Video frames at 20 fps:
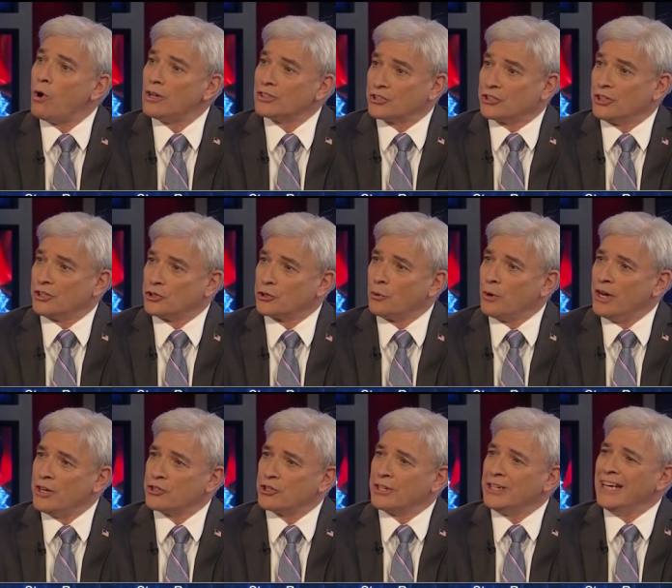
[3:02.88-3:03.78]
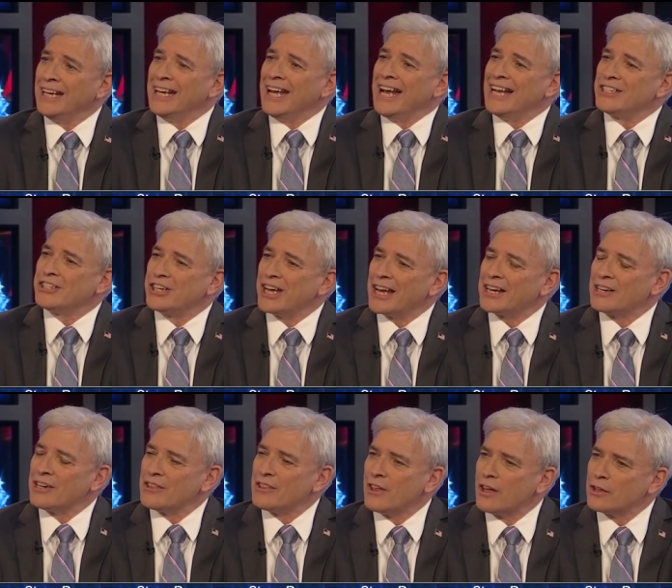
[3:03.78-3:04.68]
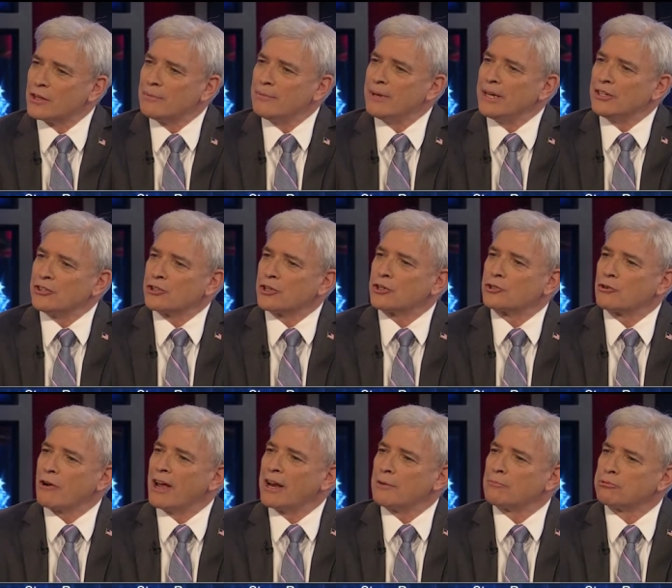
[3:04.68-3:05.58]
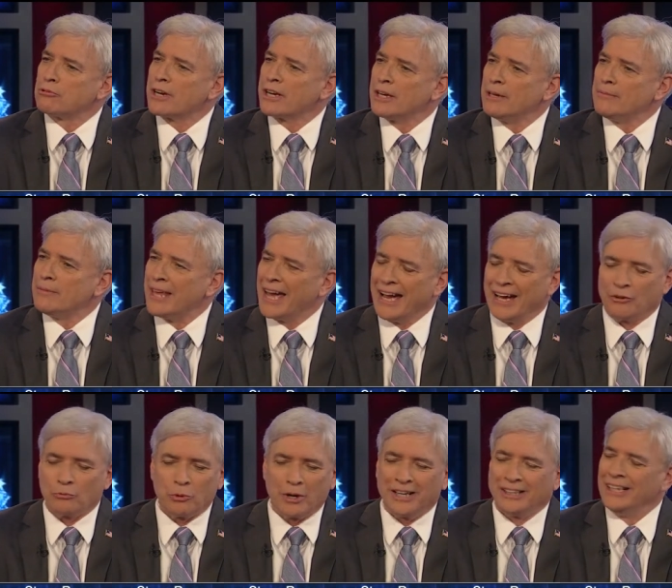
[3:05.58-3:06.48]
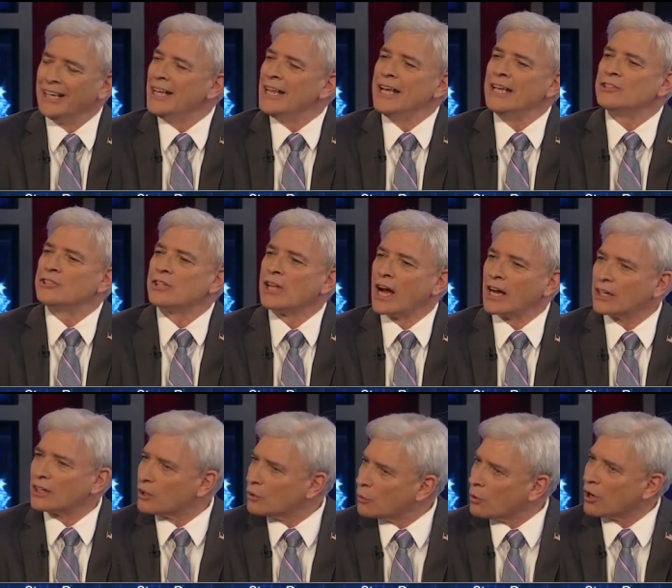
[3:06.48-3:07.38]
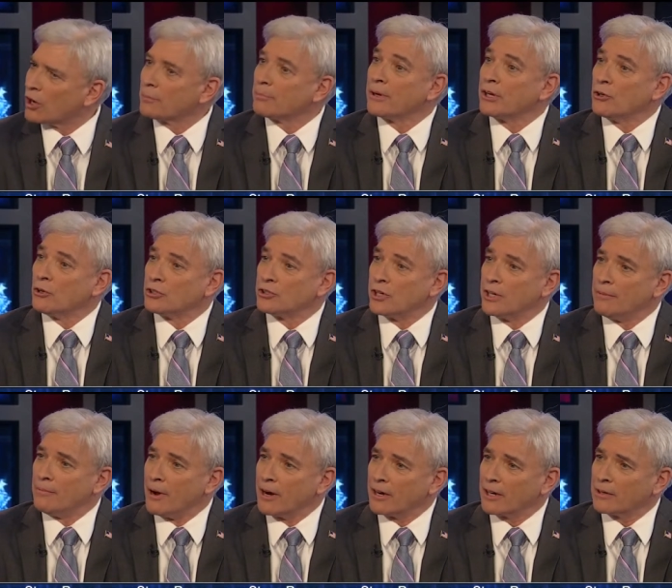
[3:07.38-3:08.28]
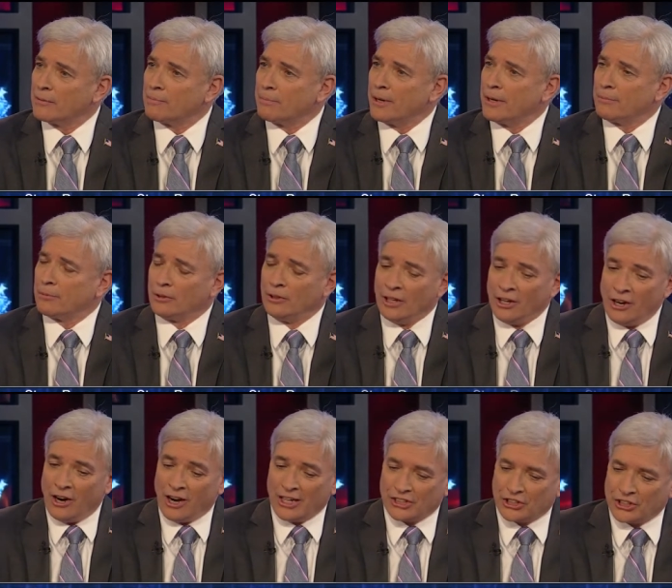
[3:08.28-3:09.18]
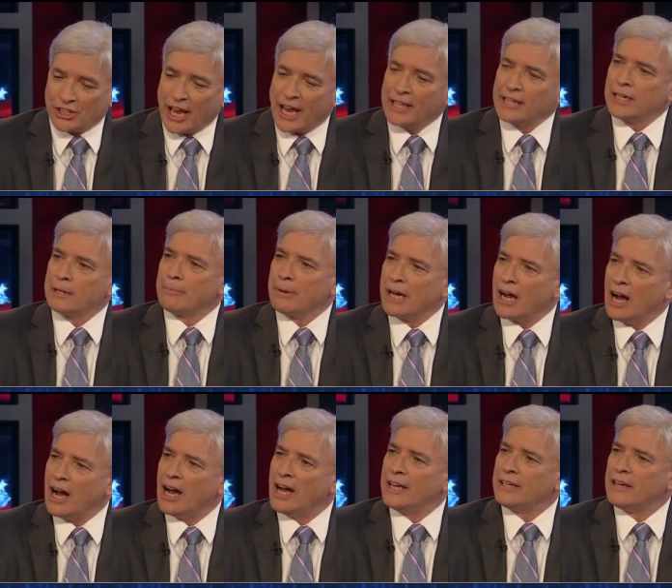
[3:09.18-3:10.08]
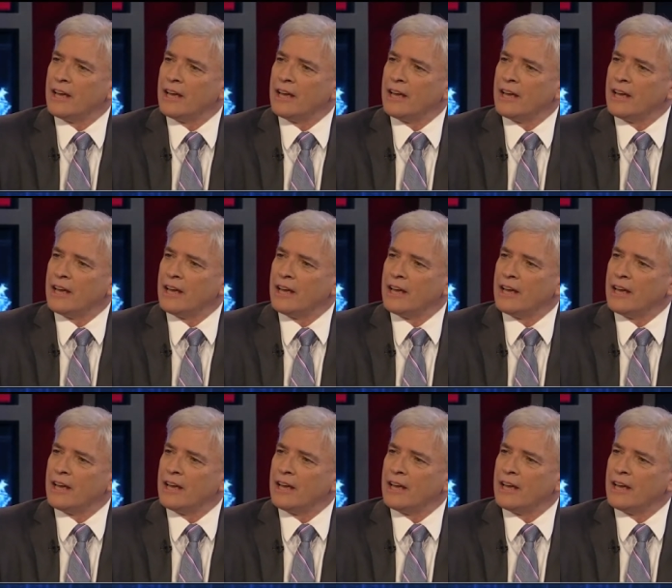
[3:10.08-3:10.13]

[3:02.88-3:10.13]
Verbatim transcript: situation as yet another means to try to bring him down. Well, it's not going to work because the American people are standing behind